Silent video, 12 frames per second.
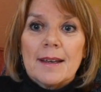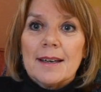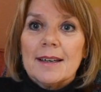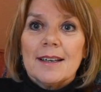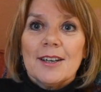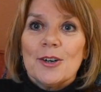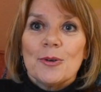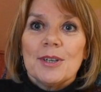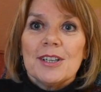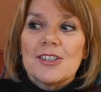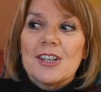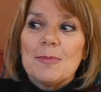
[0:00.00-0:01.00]
And you know,
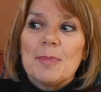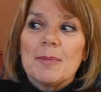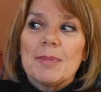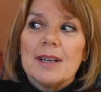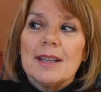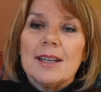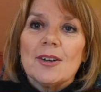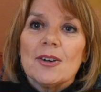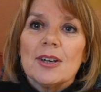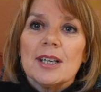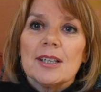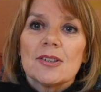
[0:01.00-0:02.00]
when you see people in the
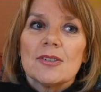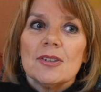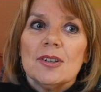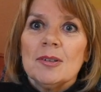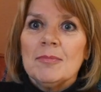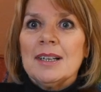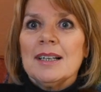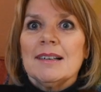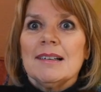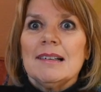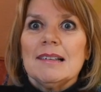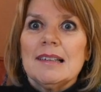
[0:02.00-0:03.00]
audience going, oh my
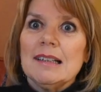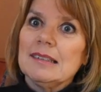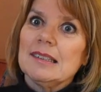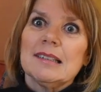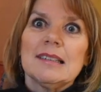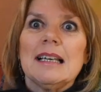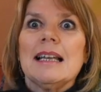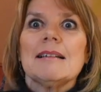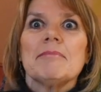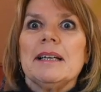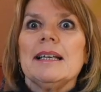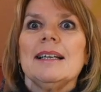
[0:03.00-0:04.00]
God, that's just
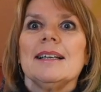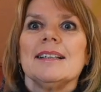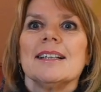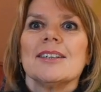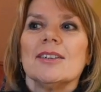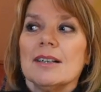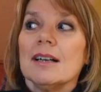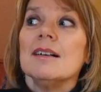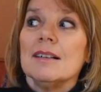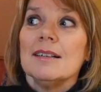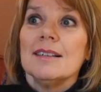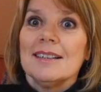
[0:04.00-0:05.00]
like me, and you go,
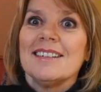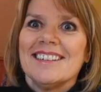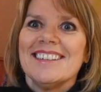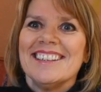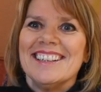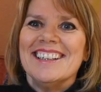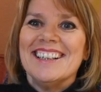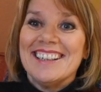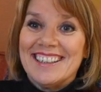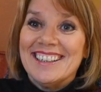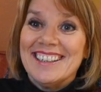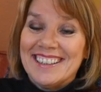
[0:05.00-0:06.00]
uh-huh,
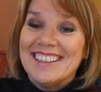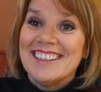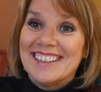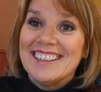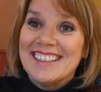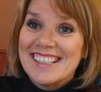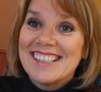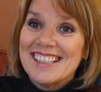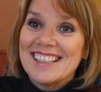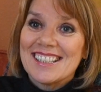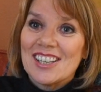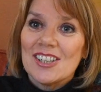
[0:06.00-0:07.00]
uh-huh,
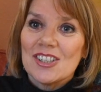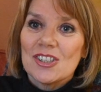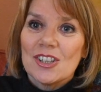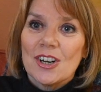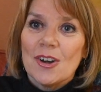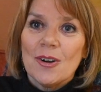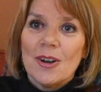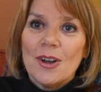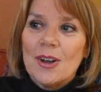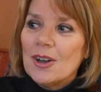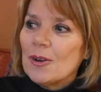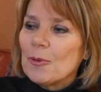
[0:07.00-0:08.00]
isn't it just, you know,
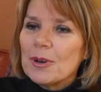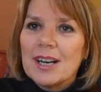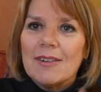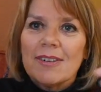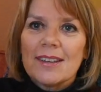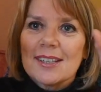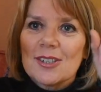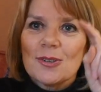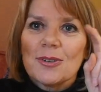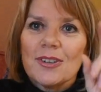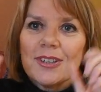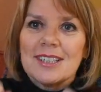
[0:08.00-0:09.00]
whatever this
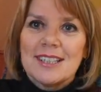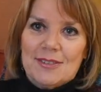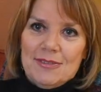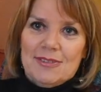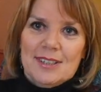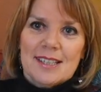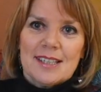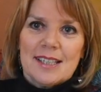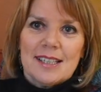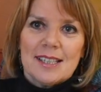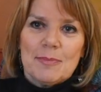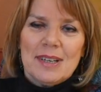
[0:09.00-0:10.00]
so-called difference
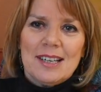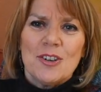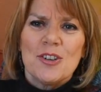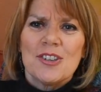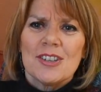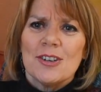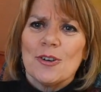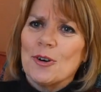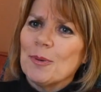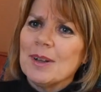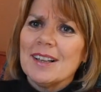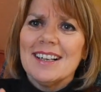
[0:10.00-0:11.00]
is. I mean, who's the
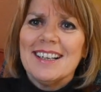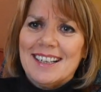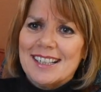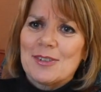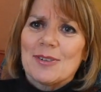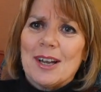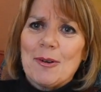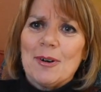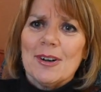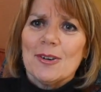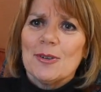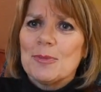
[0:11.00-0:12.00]
normal? That's what I
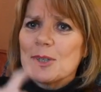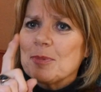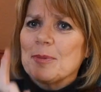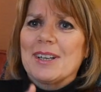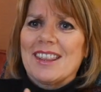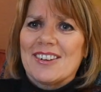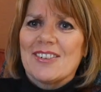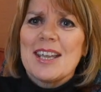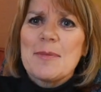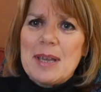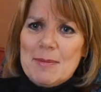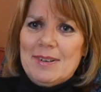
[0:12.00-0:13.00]
want to know. There must be about
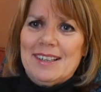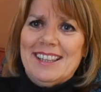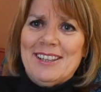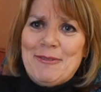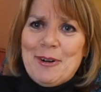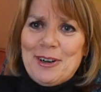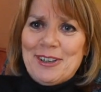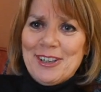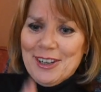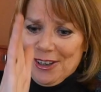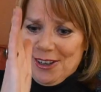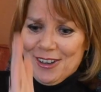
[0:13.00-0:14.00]
three people in the world
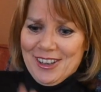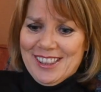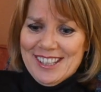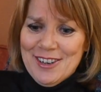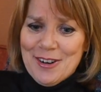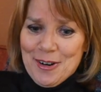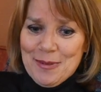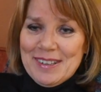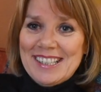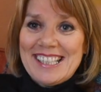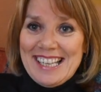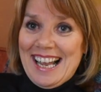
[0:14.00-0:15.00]
who are the
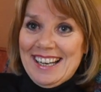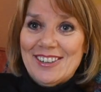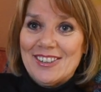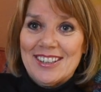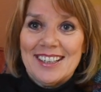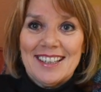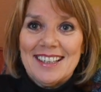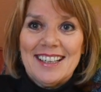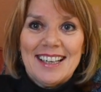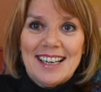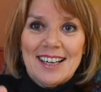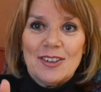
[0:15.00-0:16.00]
normal standard,
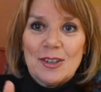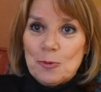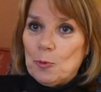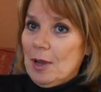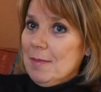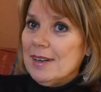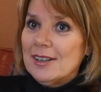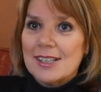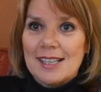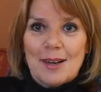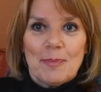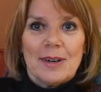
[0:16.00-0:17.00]
you know, because women are
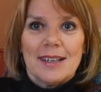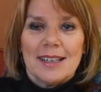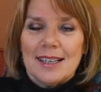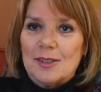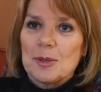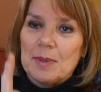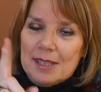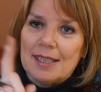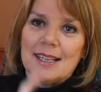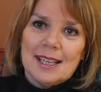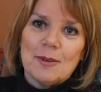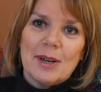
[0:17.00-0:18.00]
separate, you know,
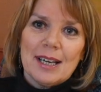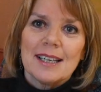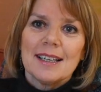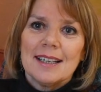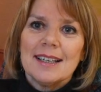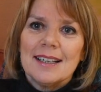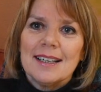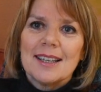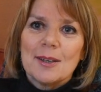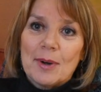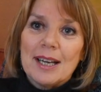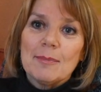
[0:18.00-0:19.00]
basically the white,
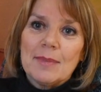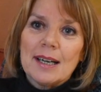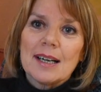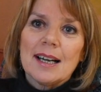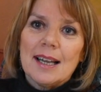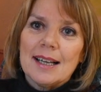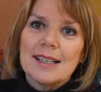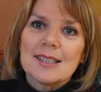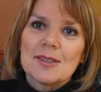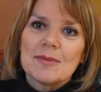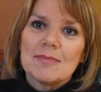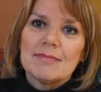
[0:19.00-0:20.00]
the white
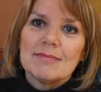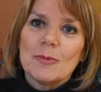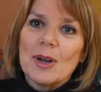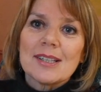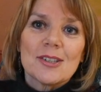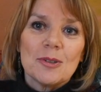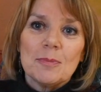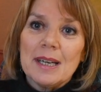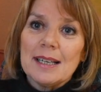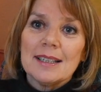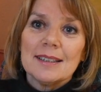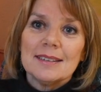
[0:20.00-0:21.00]
middle-class Western
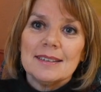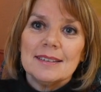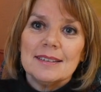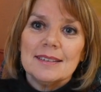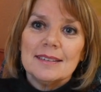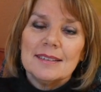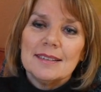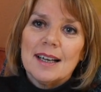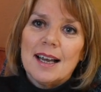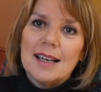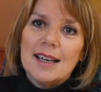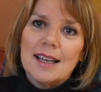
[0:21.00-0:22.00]
male.
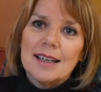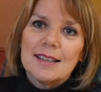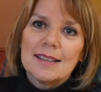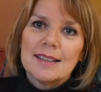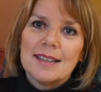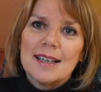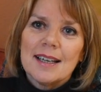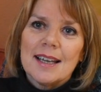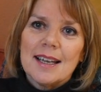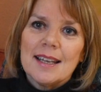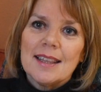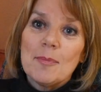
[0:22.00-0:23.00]
And yet,
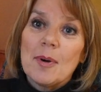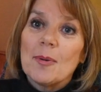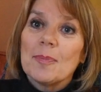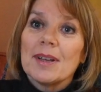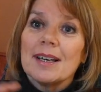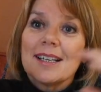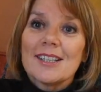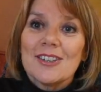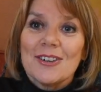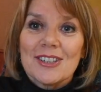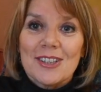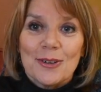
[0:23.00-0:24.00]
in the
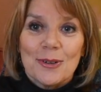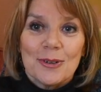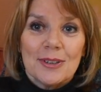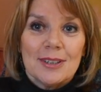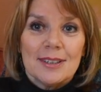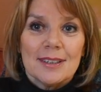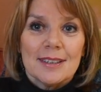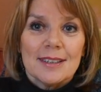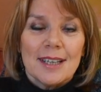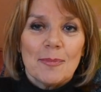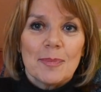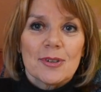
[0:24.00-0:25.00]
population as a whole,
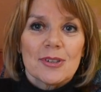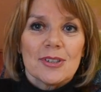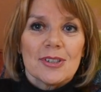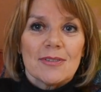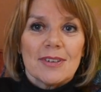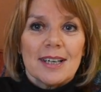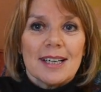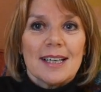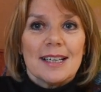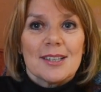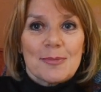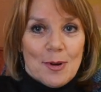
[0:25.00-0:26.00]
that person's a
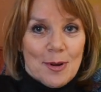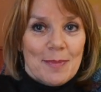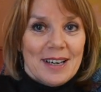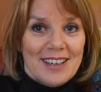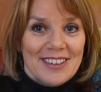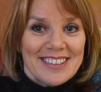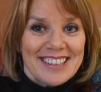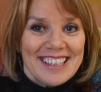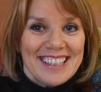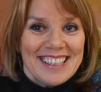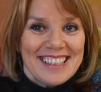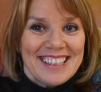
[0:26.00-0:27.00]
very small minority.